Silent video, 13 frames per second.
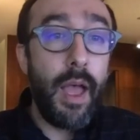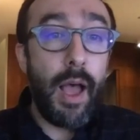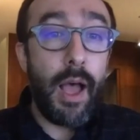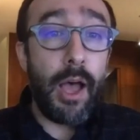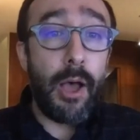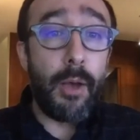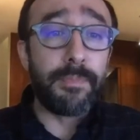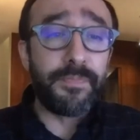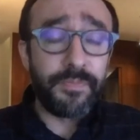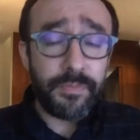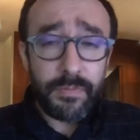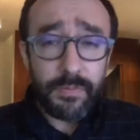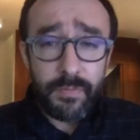Um,
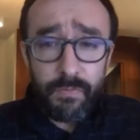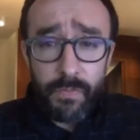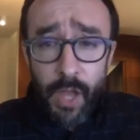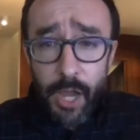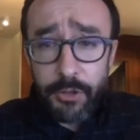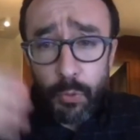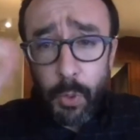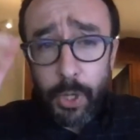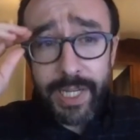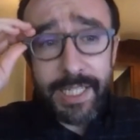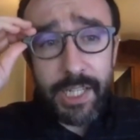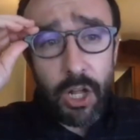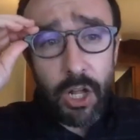I do want to
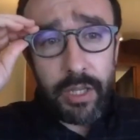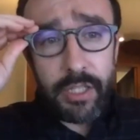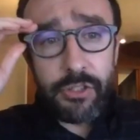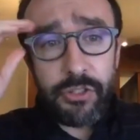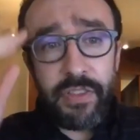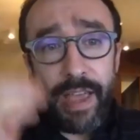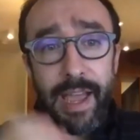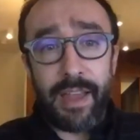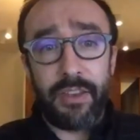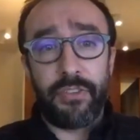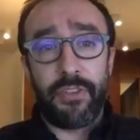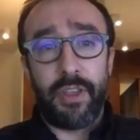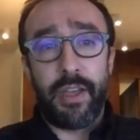acknowledge
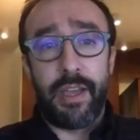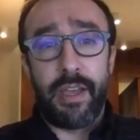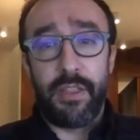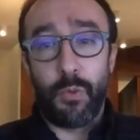that uh,